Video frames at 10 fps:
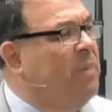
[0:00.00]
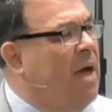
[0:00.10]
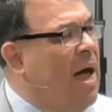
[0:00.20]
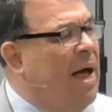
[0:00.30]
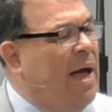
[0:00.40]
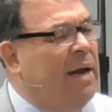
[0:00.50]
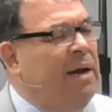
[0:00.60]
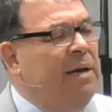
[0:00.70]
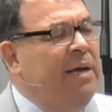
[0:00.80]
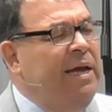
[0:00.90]
God,
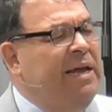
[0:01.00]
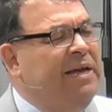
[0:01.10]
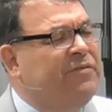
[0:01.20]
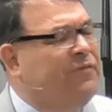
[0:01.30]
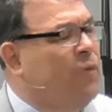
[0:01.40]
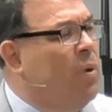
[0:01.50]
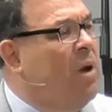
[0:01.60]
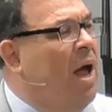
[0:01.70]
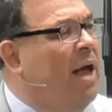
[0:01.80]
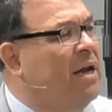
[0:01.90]
in his
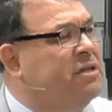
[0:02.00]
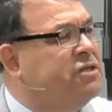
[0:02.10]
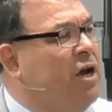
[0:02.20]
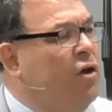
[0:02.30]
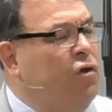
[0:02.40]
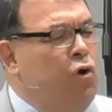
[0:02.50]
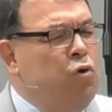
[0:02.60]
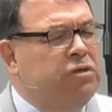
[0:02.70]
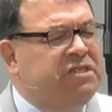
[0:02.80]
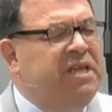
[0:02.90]
foreknowledge,
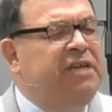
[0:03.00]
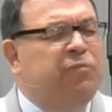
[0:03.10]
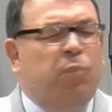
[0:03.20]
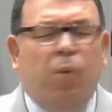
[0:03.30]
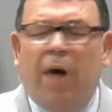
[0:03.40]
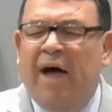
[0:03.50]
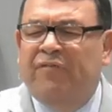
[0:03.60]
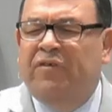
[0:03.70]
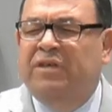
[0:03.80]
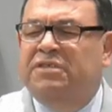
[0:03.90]
used these
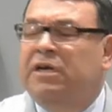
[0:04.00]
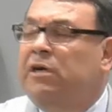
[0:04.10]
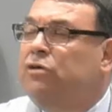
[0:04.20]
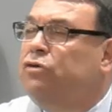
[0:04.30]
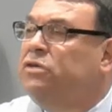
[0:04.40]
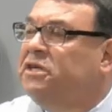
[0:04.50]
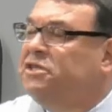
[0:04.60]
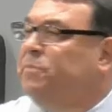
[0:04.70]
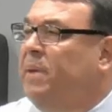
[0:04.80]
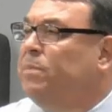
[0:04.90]
prophets to
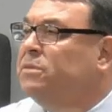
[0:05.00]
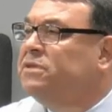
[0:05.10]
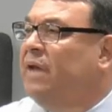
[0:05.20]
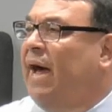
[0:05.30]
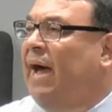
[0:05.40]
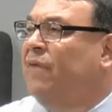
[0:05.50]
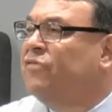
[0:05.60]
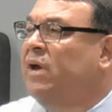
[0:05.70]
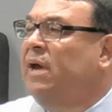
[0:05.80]
touch people's lives.